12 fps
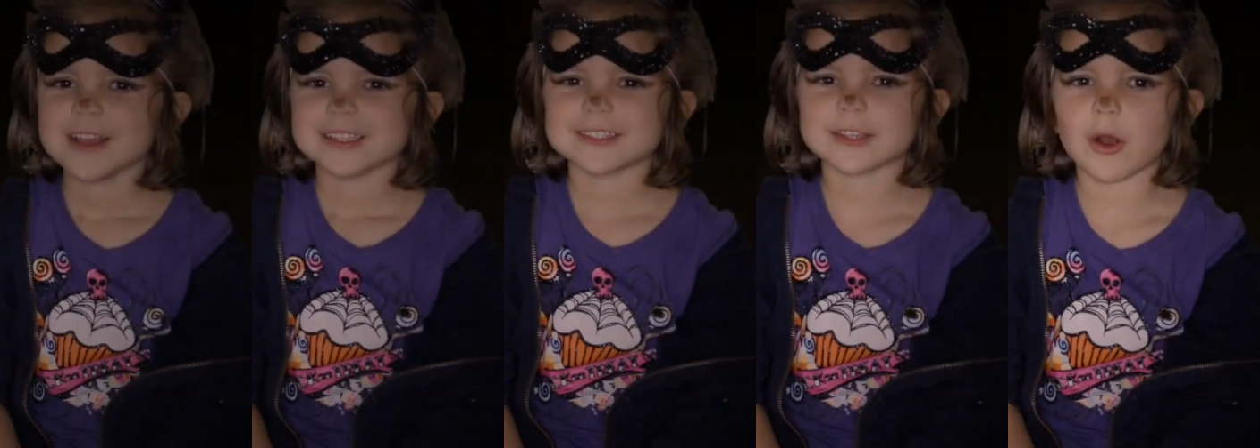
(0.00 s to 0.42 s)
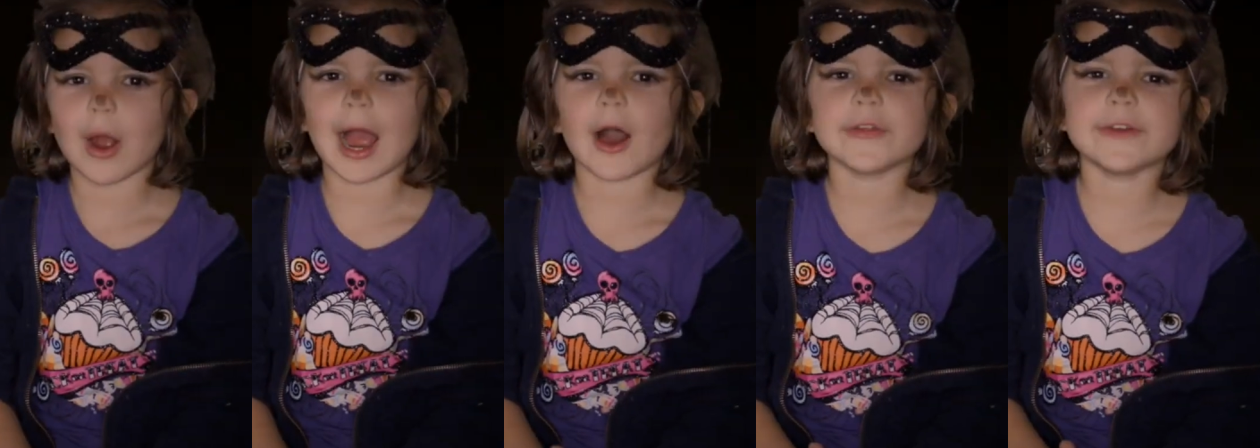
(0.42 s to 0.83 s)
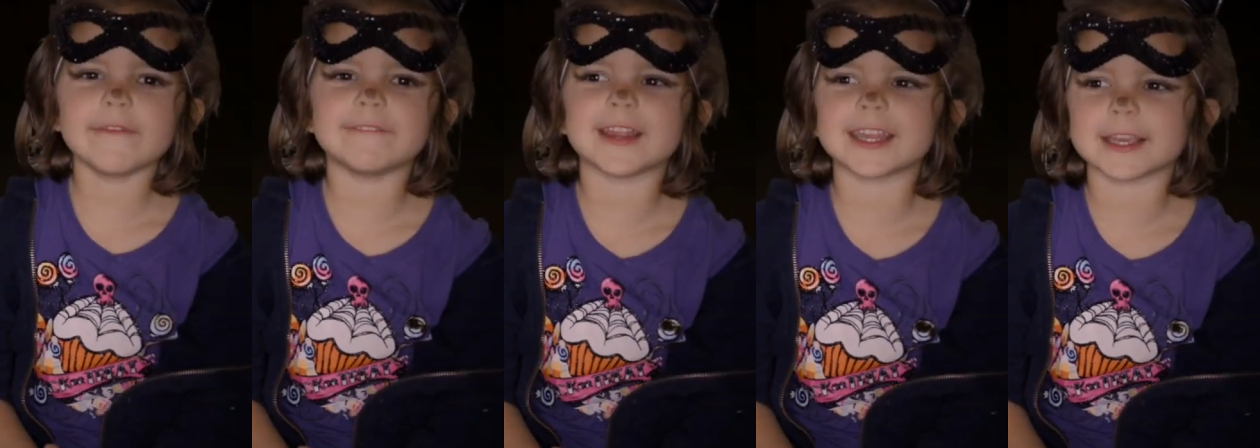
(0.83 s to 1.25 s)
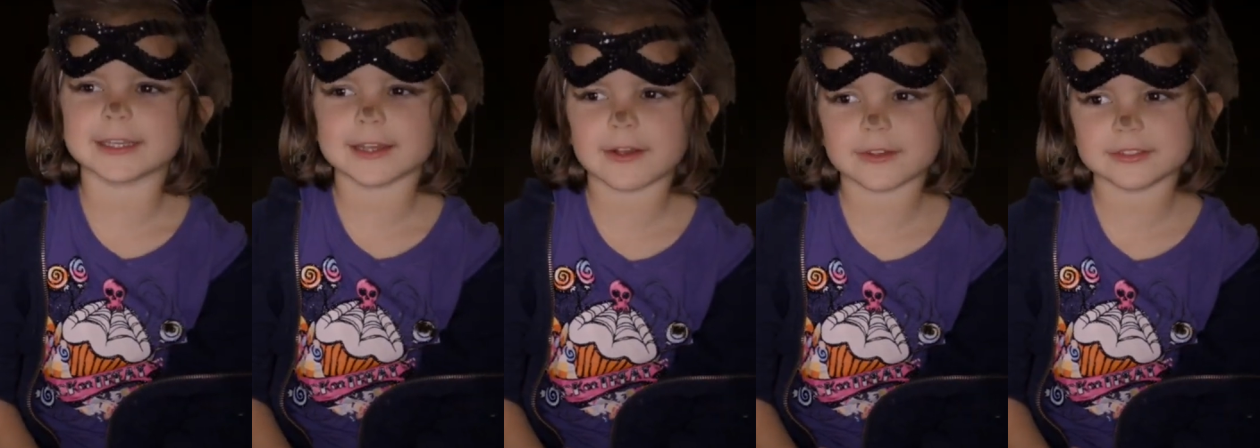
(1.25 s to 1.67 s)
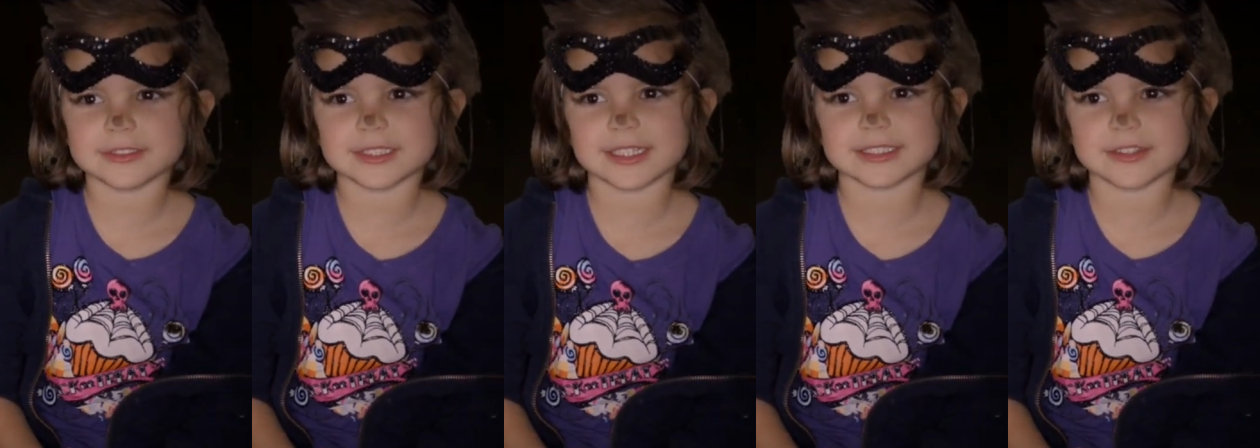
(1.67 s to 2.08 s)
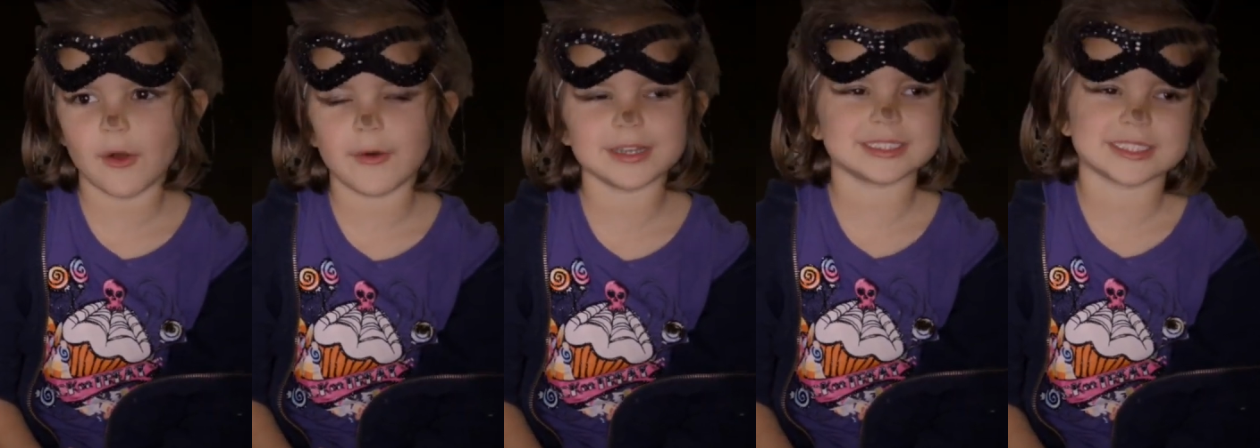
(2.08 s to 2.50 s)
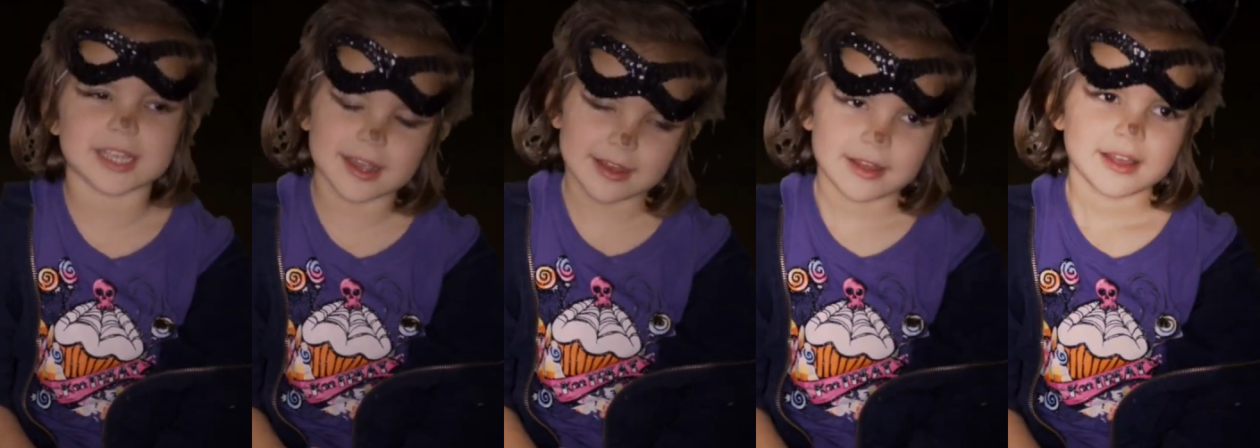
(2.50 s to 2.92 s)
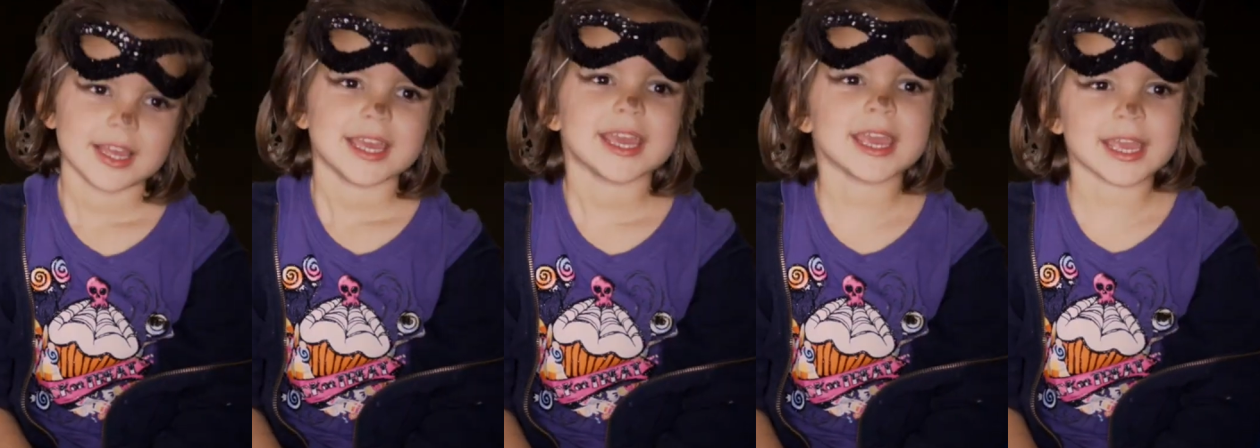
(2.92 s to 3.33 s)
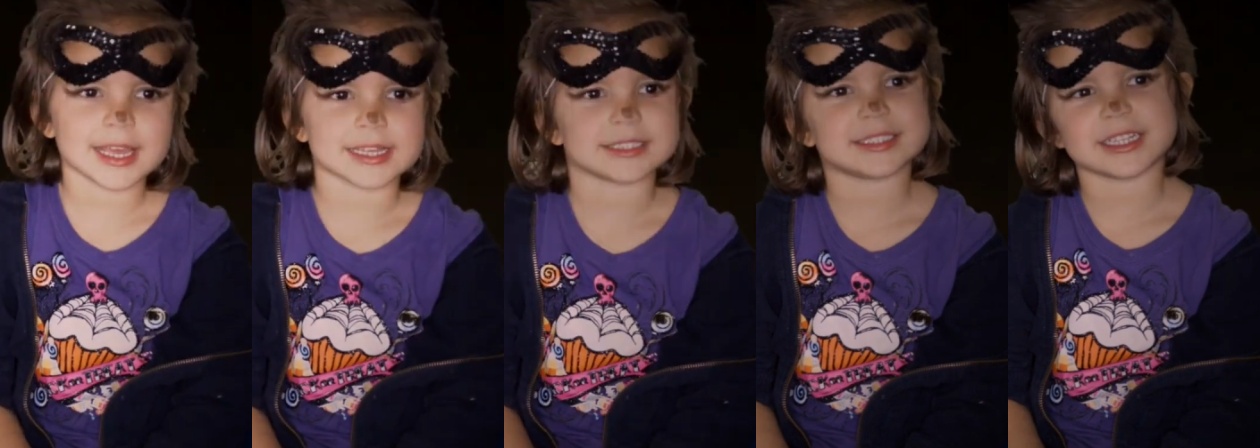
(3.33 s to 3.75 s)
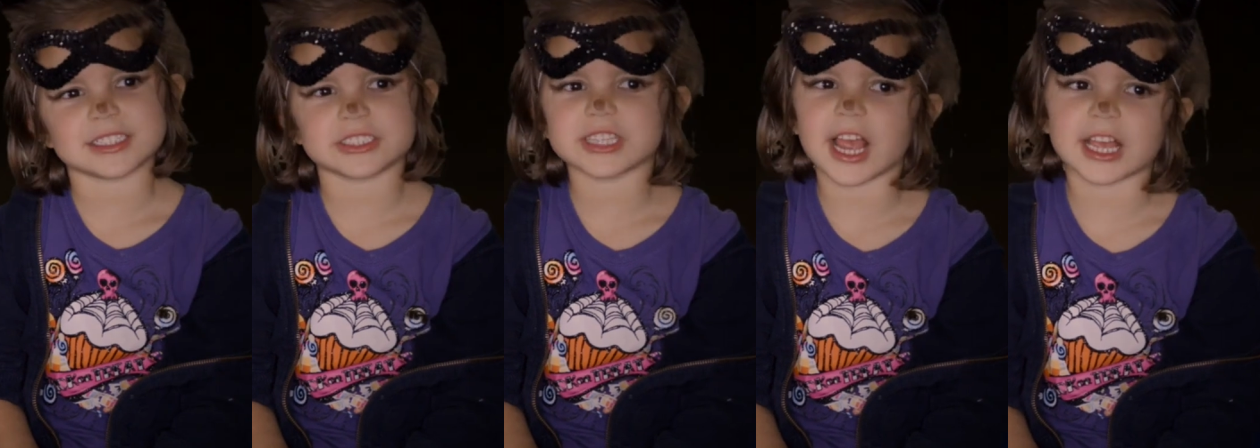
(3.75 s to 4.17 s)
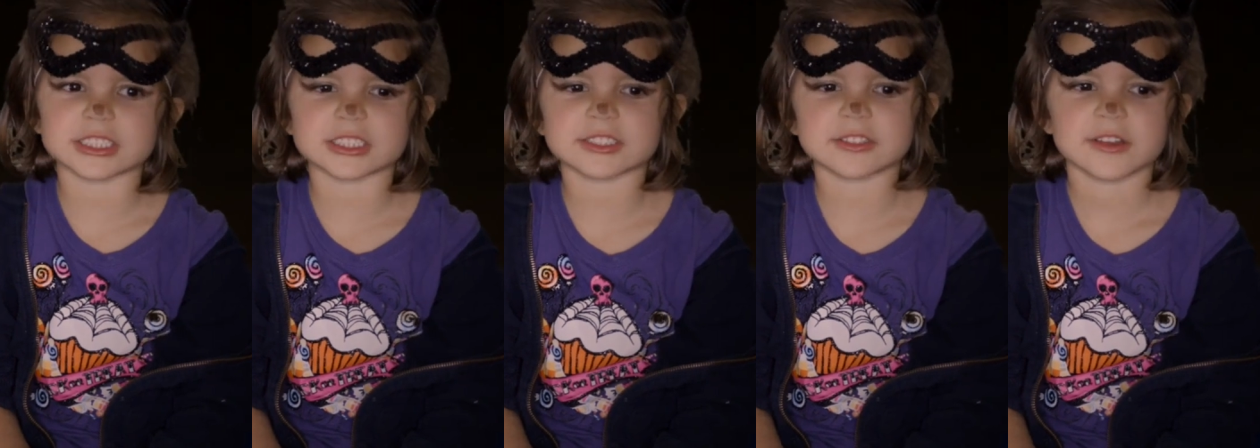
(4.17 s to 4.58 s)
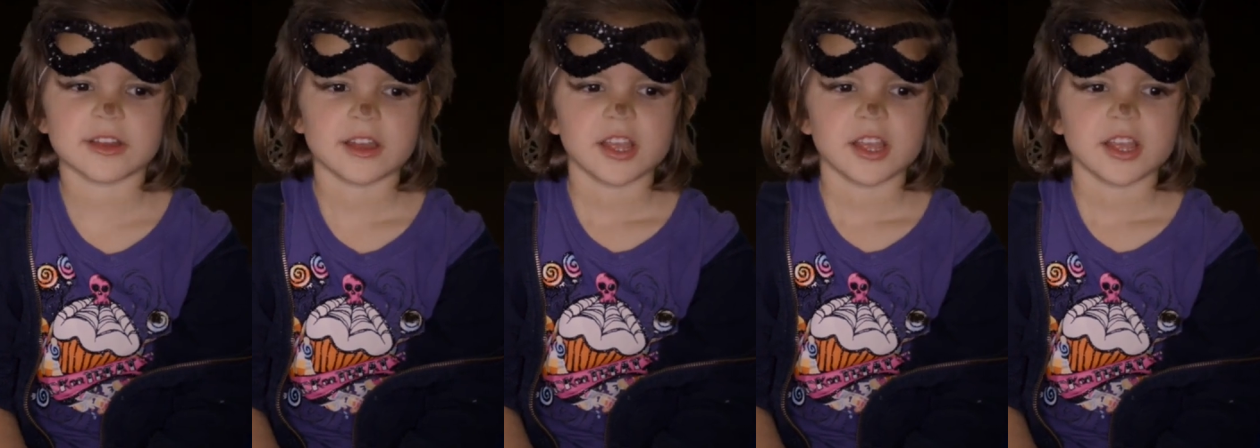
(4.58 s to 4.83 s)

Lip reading: So how the video is going to end is just,